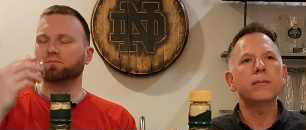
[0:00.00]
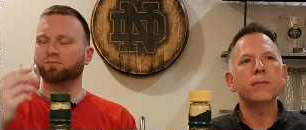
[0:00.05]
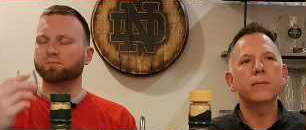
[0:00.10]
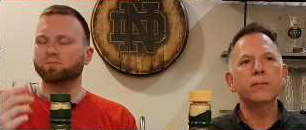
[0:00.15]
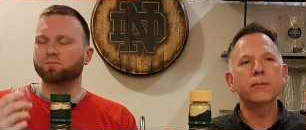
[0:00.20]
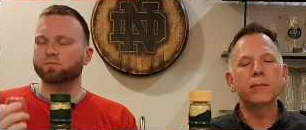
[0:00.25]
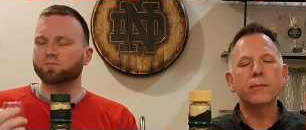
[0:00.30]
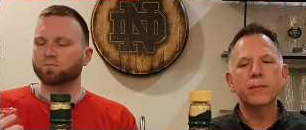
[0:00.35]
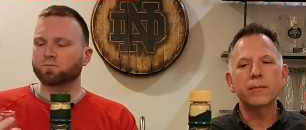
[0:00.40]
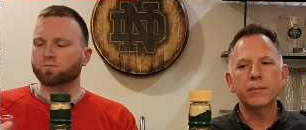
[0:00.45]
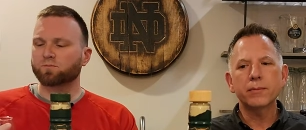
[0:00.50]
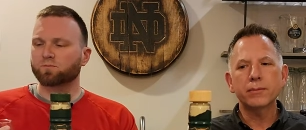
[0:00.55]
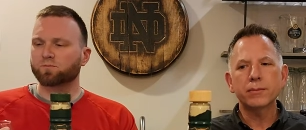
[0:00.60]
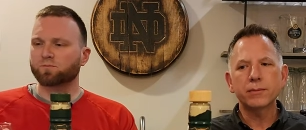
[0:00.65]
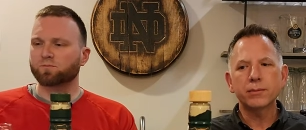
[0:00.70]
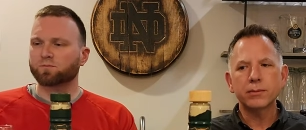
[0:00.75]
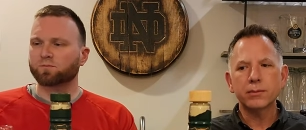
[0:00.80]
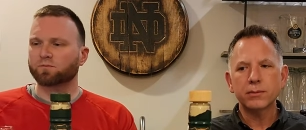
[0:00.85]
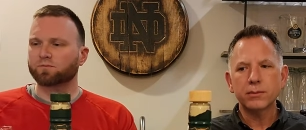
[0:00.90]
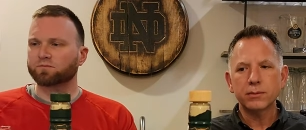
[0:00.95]

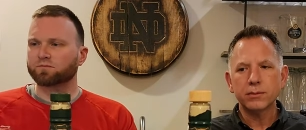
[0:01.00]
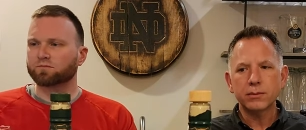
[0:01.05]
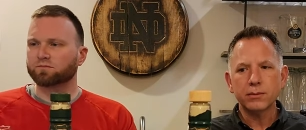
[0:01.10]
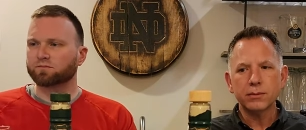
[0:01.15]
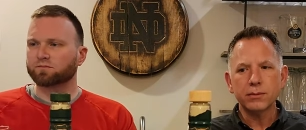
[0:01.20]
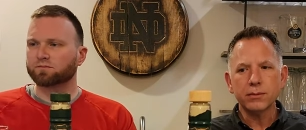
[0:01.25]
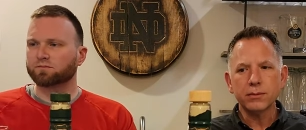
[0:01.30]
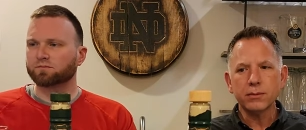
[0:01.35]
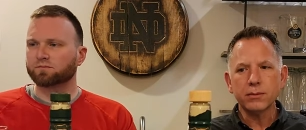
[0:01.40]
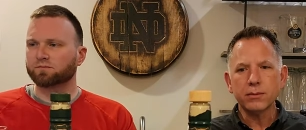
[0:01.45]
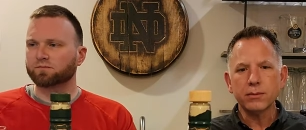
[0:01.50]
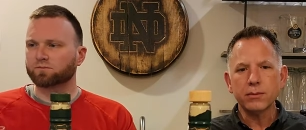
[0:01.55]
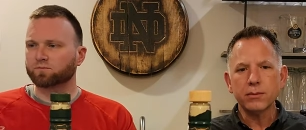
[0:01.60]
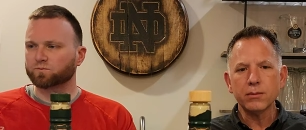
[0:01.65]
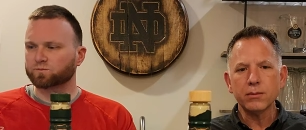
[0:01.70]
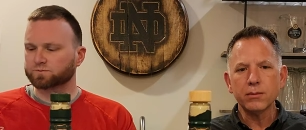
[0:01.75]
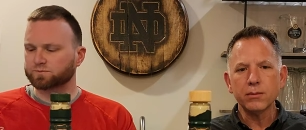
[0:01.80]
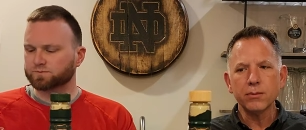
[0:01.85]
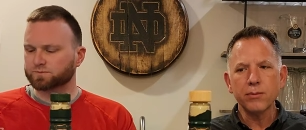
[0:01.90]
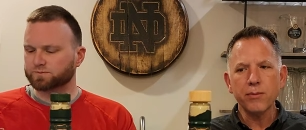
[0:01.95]

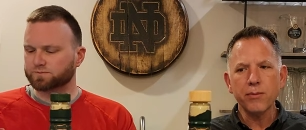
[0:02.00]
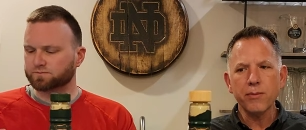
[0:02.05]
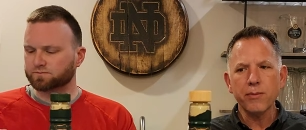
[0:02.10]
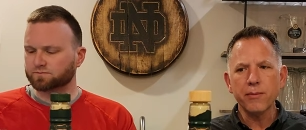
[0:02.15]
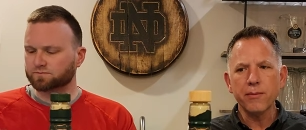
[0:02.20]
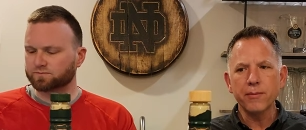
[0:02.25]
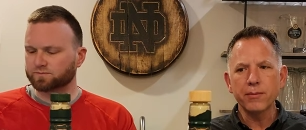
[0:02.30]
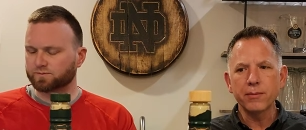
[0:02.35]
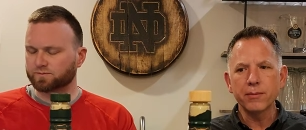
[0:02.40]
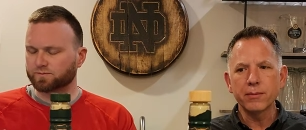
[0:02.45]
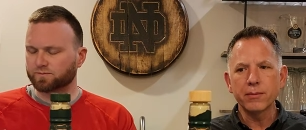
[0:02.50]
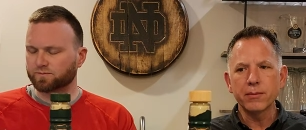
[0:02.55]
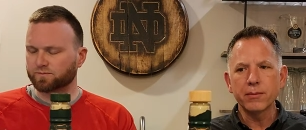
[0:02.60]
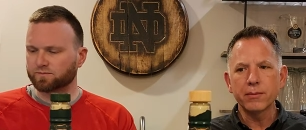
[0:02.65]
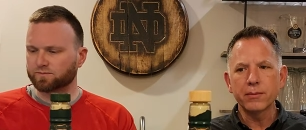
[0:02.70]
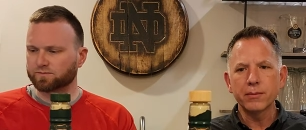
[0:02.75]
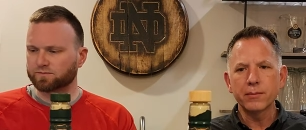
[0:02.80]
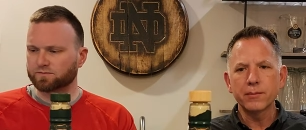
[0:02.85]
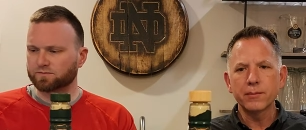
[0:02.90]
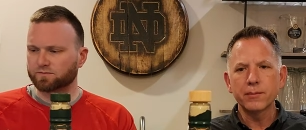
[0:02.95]

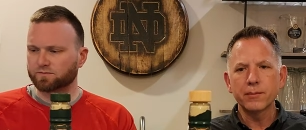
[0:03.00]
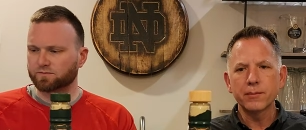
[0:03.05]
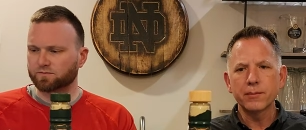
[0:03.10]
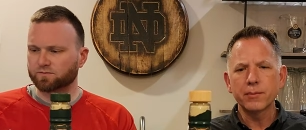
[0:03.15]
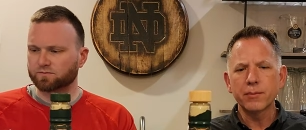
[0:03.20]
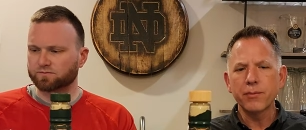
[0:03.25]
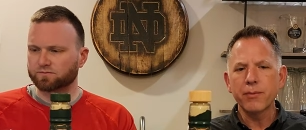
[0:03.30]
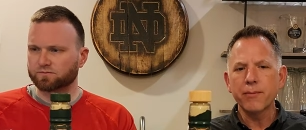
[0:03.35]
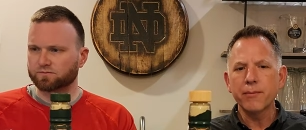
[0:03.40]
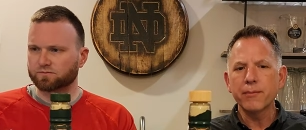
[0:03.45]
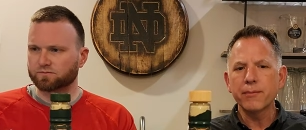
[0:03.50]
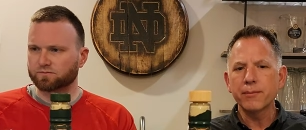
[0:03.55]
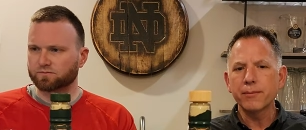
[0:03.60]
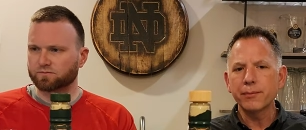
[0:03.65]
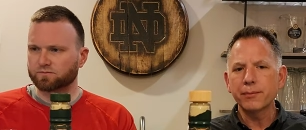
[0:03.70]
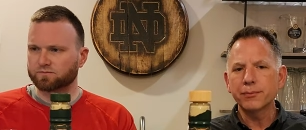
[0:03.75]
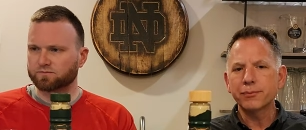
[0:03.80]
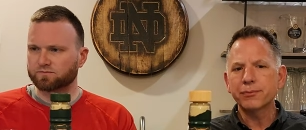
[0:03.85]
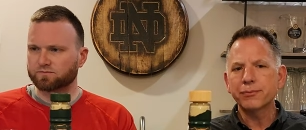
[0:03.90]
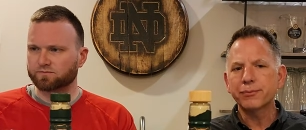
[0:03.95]

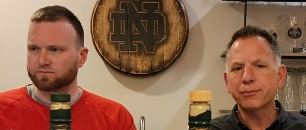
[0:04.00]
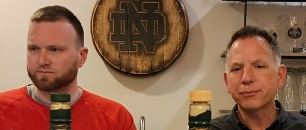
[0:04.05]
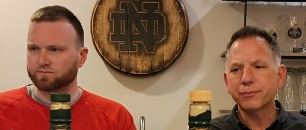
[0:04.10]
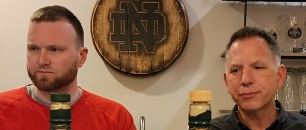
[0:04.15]
[no speech]